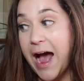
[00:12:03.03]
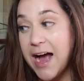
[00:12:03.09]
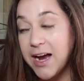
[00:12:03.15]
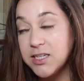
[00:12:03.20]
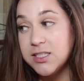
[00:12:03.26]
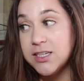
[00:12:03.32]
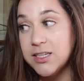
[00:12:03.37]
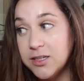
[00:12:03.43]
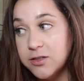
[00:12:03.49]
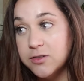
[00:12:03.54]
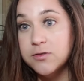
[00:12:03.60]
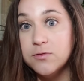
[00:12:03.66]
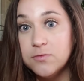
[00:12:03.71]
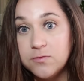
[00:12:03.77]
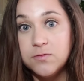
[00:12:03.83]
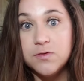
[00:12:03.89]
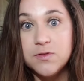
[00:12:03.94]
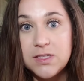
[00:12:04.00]

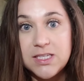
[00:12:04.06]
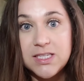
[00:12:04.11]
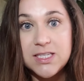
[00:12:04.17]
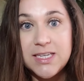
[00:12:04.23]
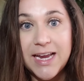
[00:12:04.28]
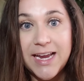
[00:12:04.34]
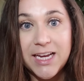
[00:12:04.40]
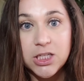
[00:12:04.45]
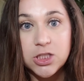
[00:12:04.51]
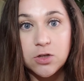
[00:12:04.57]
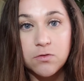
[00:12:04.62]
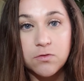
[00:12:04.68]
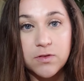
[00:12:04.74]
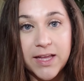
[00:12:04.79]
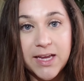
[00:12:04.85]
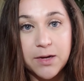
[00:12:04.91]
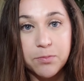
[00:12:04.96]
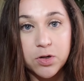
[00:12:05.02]
active stage of
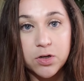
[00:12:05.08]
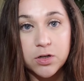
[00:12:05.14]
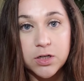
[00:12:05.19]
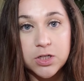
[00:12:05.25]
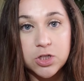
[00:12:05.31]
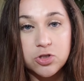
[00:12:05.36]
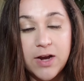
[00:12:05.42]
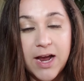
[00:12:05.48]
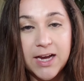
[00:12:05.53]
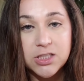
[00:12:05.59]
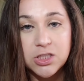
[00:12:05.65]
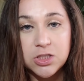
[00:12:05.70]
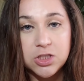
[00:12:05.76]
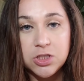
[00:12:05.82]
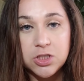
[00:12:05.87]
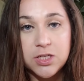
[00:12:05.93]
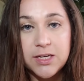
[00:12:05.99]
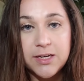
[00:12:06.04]
labor
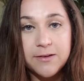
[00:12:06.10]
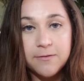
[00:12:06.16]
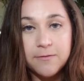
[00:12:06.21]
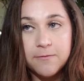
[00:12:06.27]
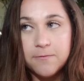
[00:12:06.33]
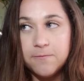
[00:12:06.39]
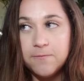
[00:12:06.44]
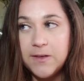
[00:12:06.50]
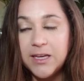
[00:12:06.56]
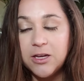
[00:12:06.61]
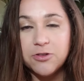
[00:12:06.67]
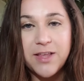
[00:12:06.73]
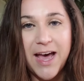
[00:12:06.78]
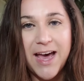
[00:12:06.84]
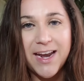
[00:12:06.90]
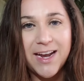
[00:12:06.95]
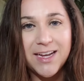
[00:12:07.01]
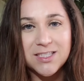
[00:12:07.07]
contractions. You didn't feel
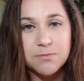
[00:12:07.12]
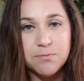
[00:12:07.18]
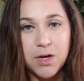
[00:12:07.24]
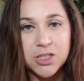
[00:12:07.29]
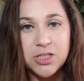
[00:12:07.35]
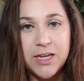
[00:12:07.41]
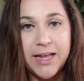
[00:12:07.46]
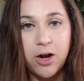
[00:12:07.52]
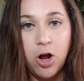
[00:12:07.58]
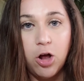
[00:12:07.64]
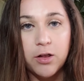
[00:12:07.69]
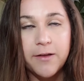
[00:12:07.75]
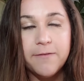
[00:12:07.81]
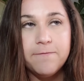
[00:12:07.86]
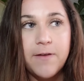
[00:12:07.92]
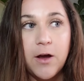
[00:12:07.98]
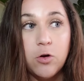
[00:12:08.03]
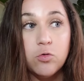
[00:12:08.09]
that as much at all.
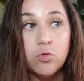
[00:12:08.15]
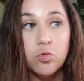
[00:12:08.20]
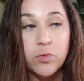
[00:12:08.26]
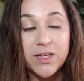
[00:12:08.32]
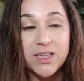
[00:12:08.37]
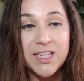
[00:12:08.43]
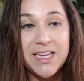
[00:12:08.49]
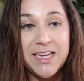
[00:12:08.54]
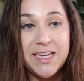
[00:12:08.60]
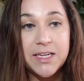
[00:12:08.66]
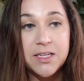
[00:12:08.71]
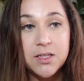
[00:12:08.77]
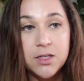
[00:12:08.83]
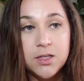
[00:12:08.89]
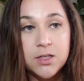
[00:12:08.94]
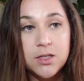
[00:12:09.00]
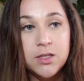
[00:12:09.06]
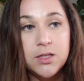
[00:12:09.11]
It felt really
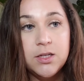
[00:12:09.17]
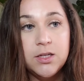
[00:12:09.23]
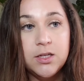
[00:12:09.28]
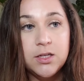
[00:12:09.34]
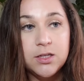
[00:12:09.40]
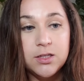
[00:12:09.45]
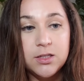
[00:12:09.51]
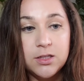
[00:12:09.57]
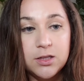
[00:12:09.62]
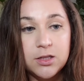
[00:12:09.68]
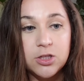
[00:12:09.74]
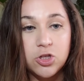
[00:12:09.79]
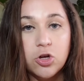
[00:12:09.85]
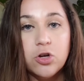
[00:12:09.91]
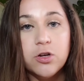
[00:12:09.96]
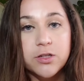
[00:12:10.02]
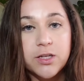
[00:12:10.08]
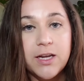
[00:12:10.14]

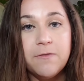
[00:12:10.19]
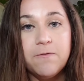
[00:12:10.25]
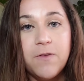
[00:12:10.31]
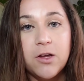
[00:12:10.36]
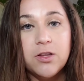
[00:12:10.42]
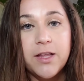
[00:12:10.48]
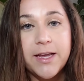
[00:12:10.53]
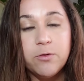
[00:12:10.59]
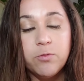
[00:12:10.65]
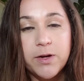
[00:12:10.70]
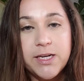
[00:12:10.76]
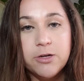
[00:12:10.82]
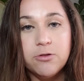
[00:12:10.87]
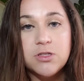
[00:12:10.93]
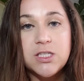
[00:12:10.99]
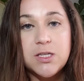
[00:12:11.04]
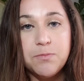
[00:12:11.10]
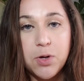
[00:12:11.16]
good. It felt like what you
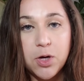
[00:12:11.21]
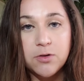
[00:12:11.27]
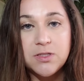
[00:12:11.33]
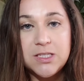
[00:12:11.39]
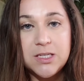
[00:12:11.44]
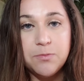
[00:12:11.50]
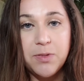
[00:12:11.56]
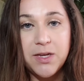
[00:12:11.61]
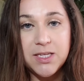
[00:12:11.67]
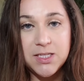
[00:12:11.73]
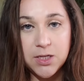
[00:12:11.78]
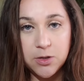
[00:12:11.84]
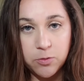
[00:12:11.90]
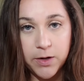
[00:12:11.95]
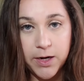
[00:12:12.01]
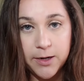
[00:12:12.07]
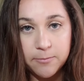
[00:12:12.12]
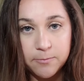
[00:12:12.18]
were supposed to be
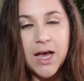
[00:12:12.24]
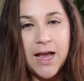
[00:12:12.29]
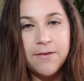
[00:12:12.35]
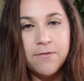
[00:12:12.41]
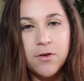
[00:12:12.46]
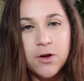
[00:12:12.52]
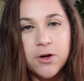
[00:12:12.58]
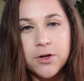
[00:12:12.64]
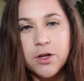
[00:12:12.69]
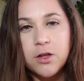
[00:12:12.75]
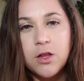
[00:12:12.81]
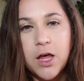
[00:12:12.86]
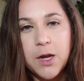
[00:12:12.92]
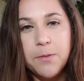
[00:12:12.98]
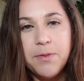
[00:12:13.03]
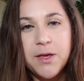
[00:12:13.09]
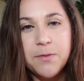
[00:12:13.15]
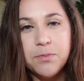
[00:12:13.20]
doing. I've heard a
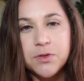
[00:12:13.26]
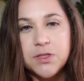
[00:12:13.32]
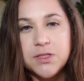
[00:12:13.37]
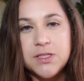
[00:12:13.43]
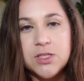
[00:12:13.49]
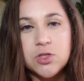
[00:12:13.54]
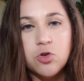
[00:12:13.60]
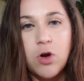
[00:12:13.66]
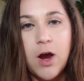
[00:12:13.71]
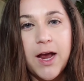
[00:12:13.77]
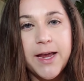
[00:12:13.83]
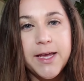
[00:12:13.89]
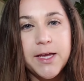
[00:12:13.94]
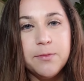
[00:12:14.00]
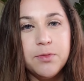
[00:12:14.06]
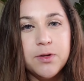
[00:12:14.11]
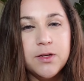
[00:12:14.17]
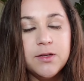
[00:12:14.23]
lot of people
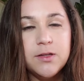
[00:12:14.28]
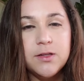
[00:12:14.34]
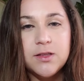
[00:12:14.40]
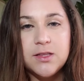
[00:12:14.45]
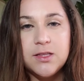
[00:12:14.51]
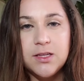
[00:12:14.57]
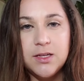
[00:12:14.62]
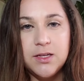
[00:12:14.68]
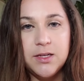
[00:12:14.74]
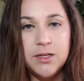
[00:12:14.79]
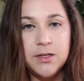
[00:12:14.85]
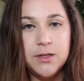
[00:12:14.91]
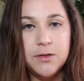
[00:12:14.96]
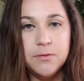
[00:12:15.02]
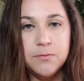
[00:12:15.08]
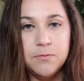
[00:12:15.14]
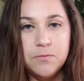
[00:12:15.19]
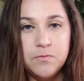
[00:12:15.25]
describe
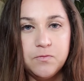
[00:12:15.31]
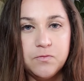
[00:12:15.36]
the